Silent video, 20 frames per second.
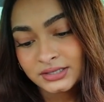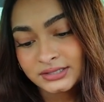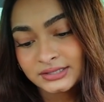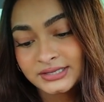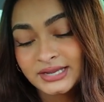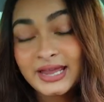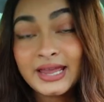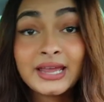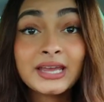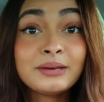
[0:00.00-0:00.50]

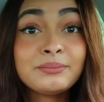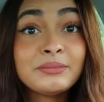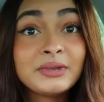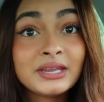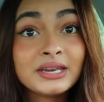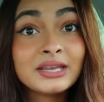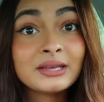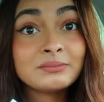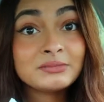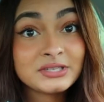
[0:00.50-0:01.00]
Tan
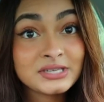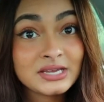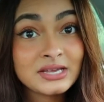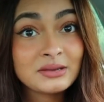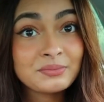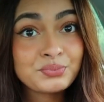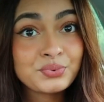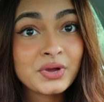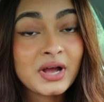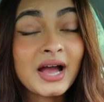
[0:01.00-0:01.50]
Medium
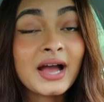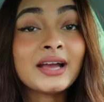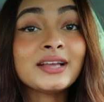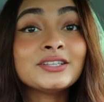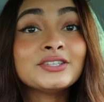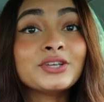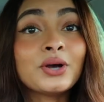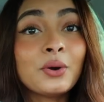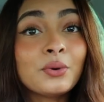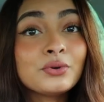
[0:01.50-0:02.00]
Deep. I
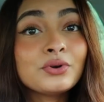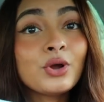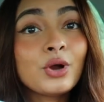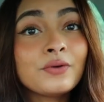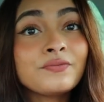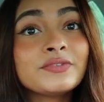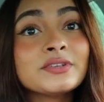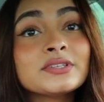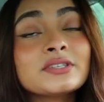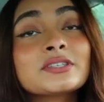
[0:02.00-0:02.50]
don't know
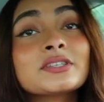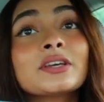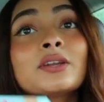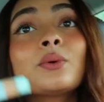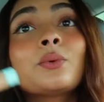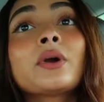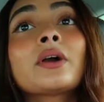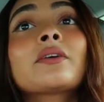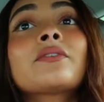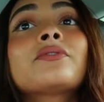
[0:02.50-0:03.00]
if this is gonna
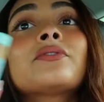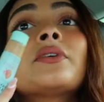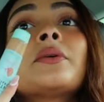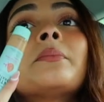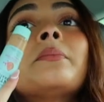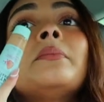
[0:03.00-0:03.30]
work for